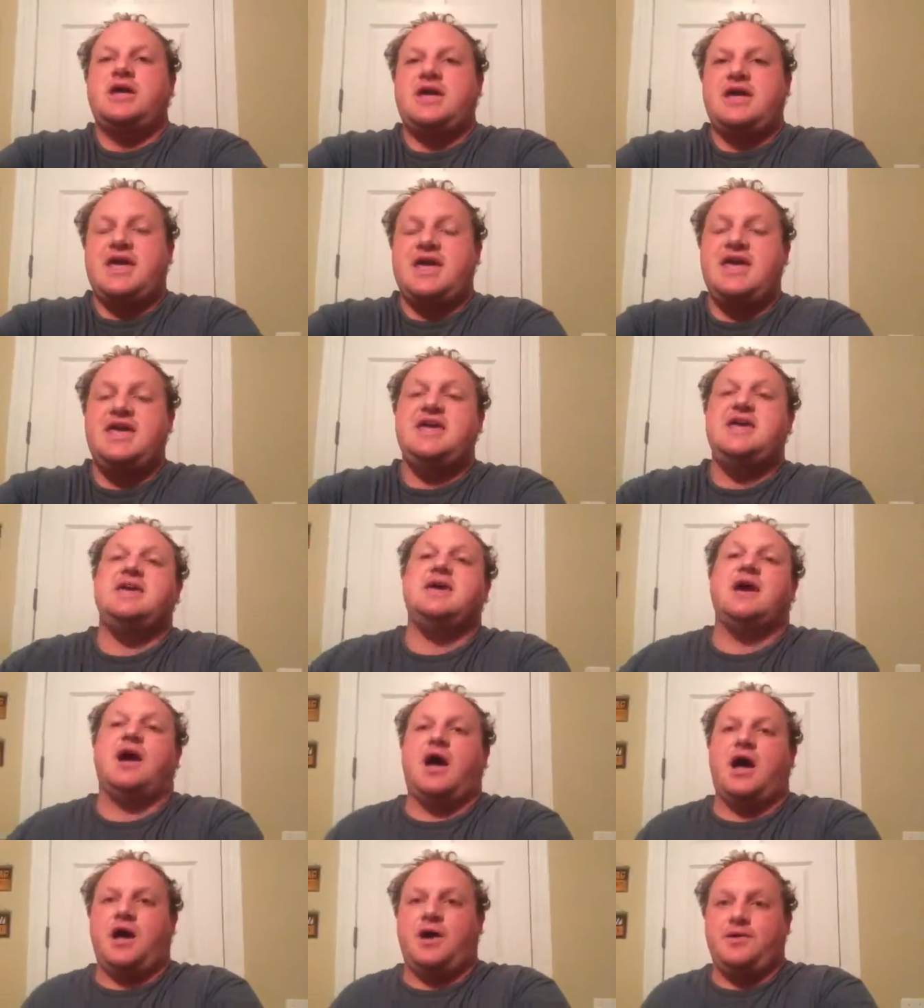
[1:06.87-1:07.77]

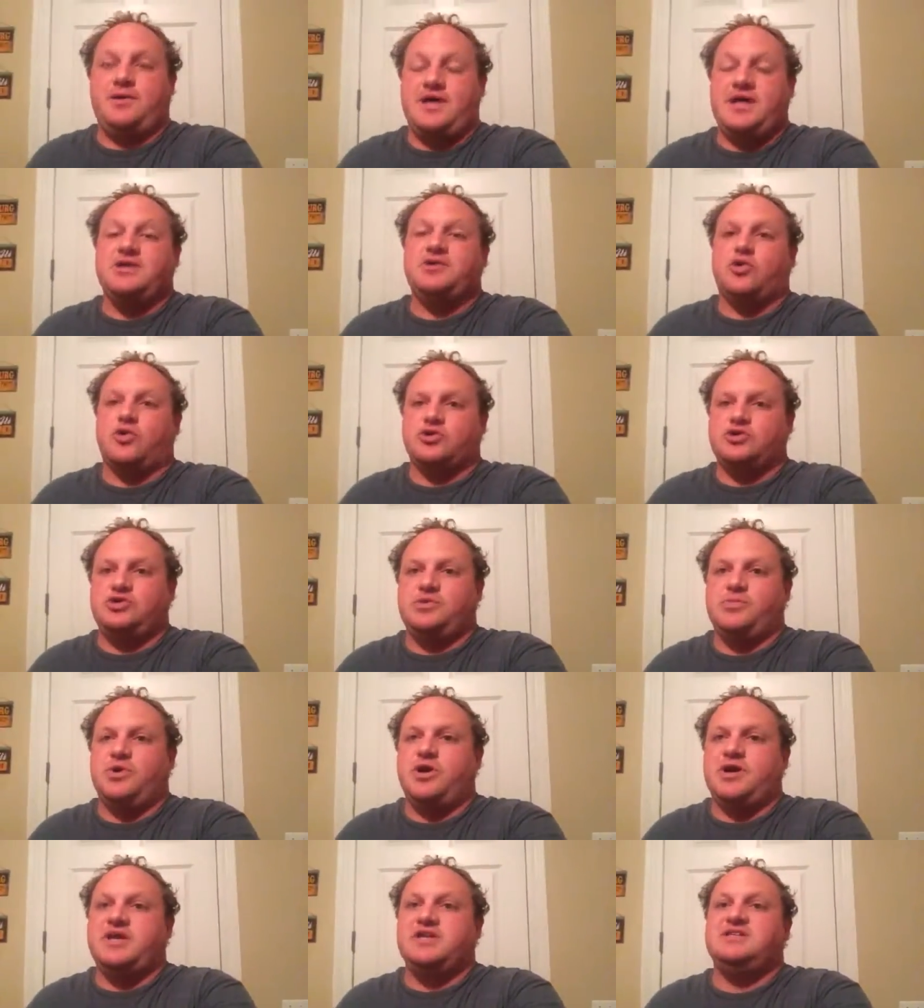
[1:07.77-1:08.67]
he uh, endorsed the
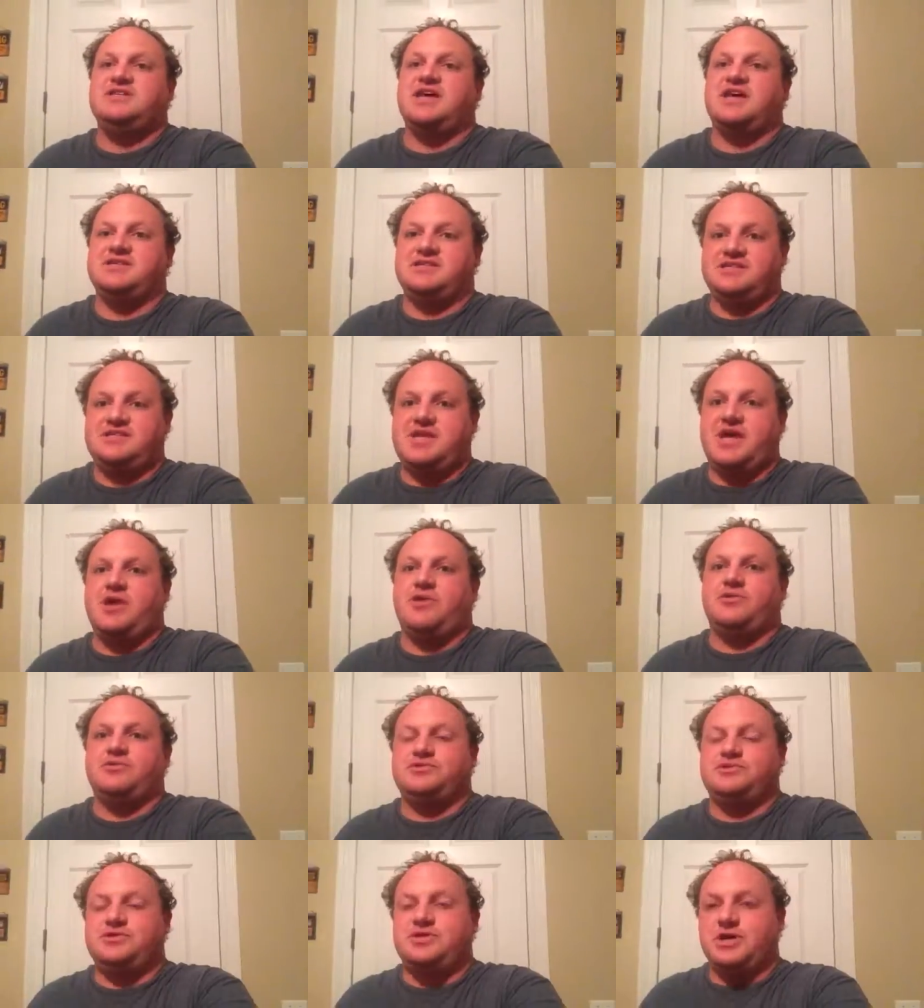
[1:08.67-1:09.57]
book. He says it
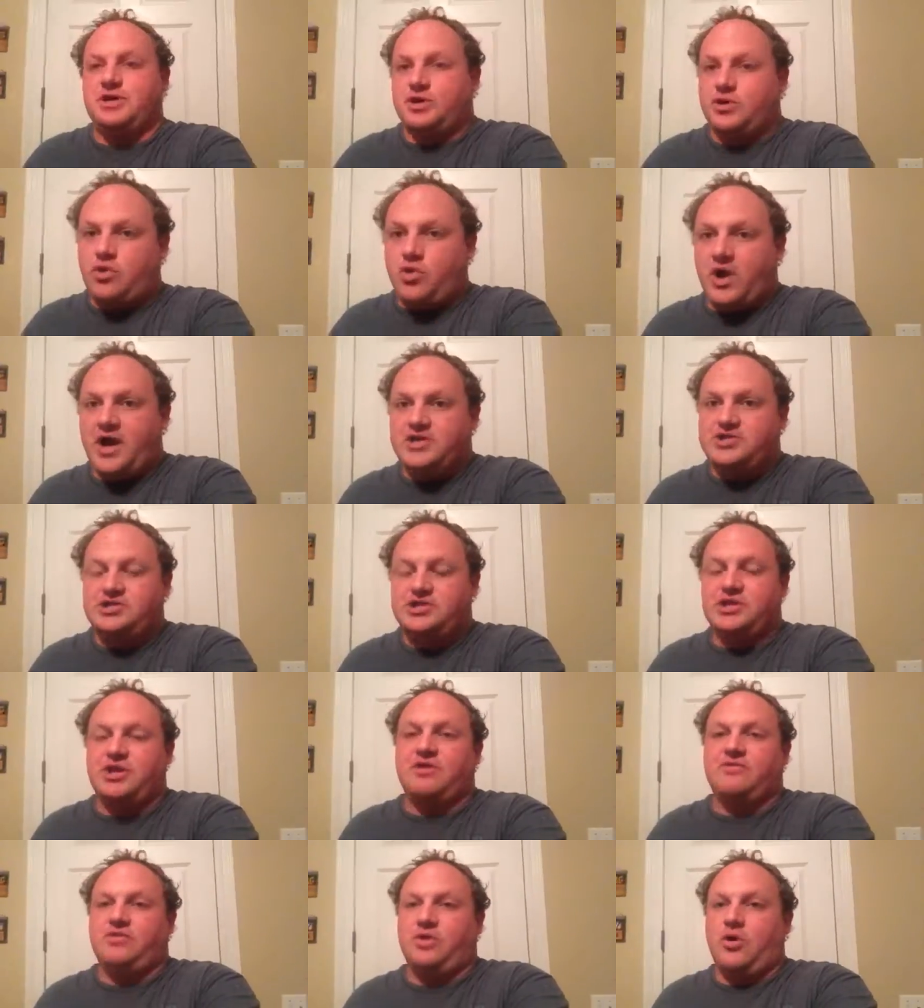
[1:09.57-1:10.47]
settles the
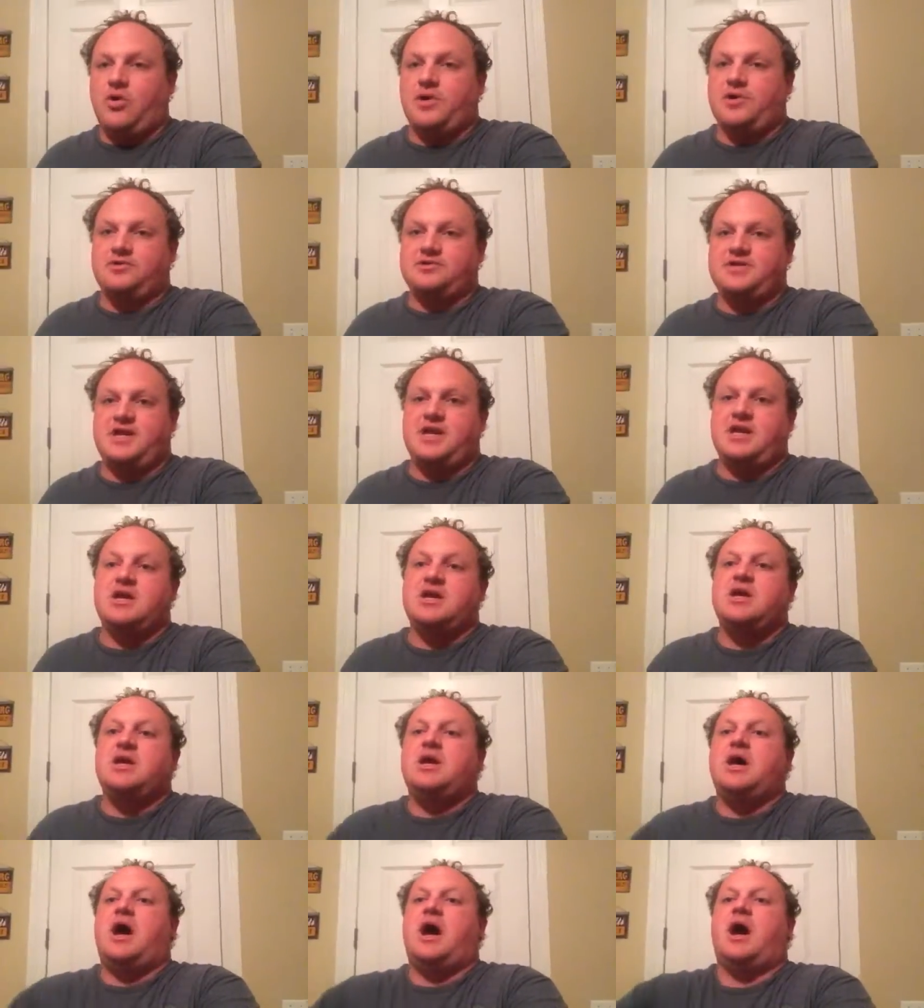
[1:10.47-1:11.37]
question of loyalty
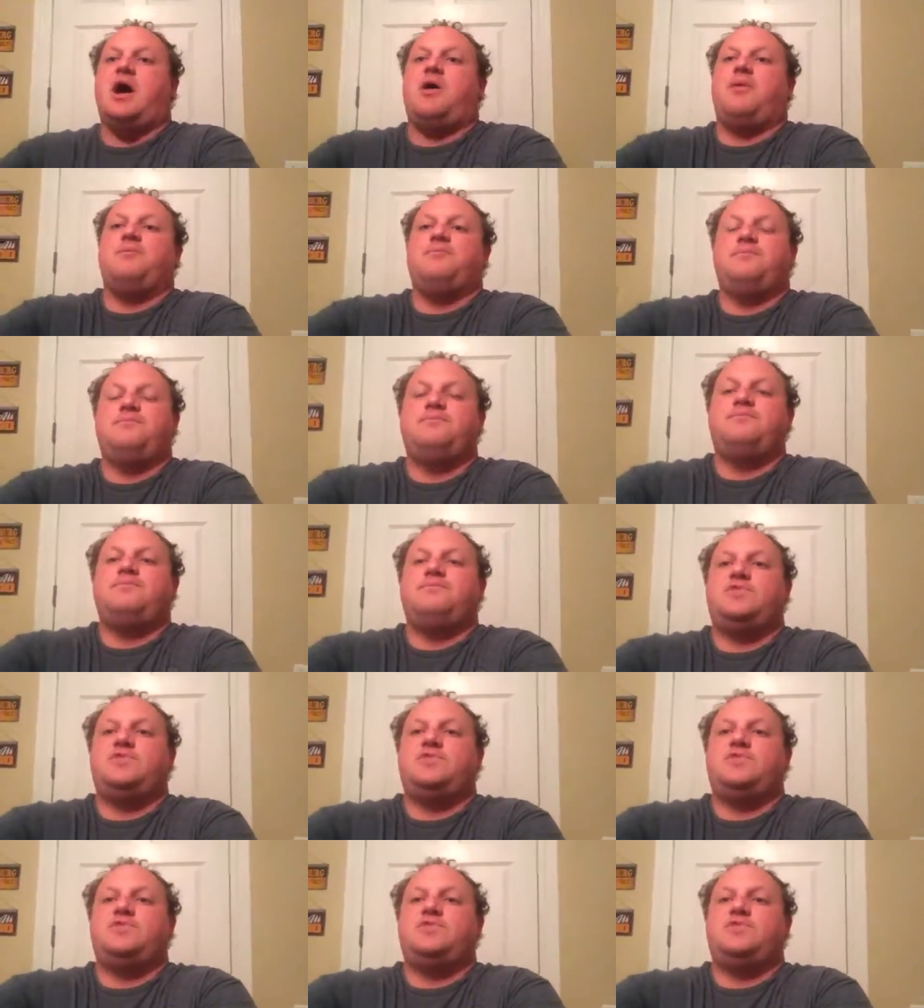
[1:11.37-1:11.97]
um,